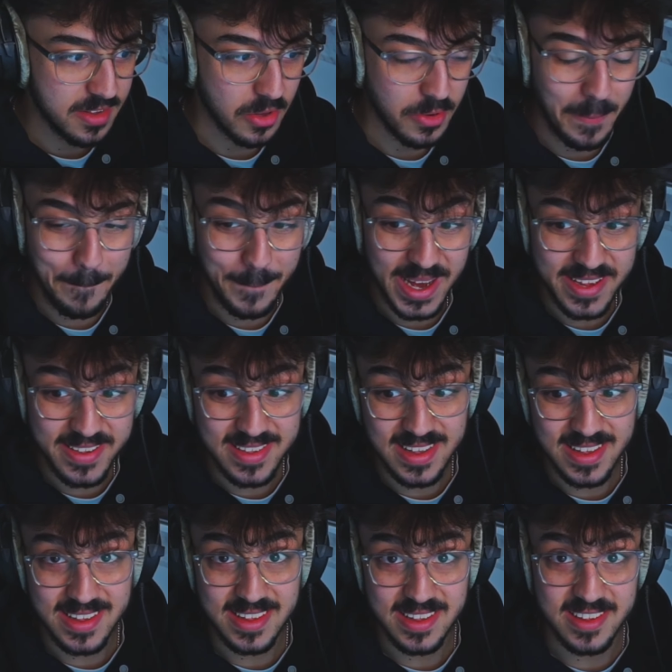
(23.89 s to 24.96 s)
So the
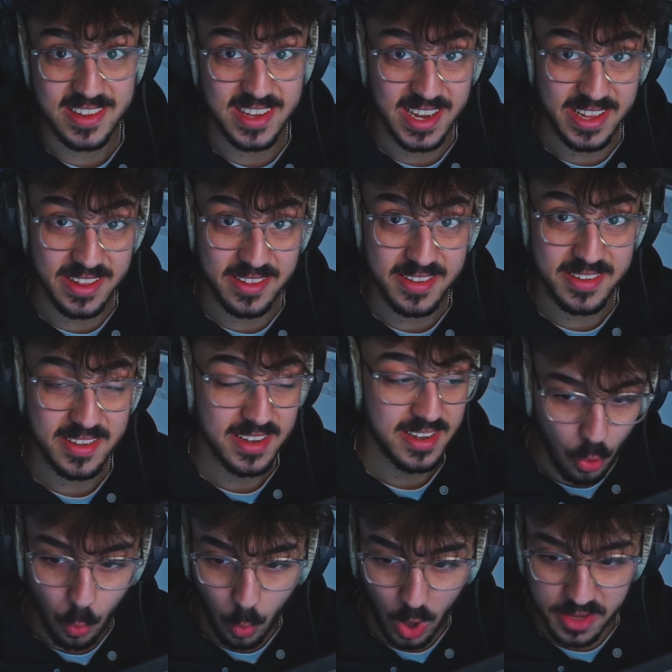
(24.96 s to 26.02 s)
best skins
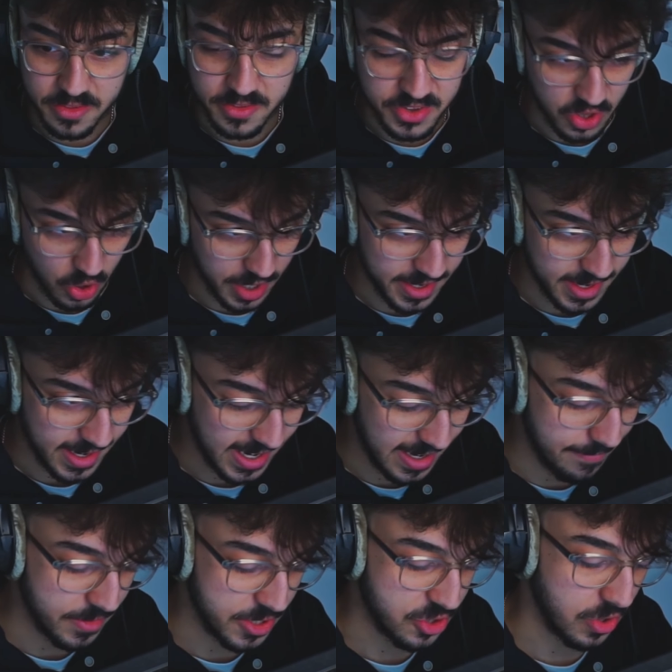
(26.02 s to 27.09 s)
for one solid
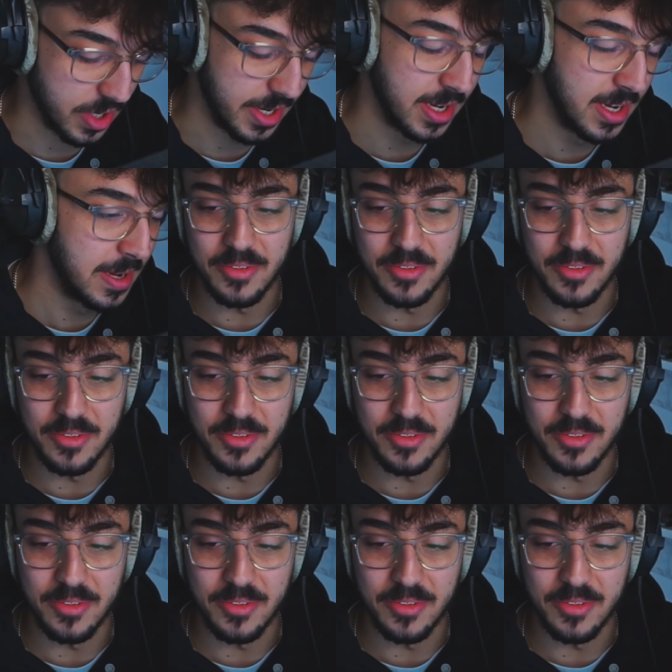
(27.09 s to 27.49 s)
inventory.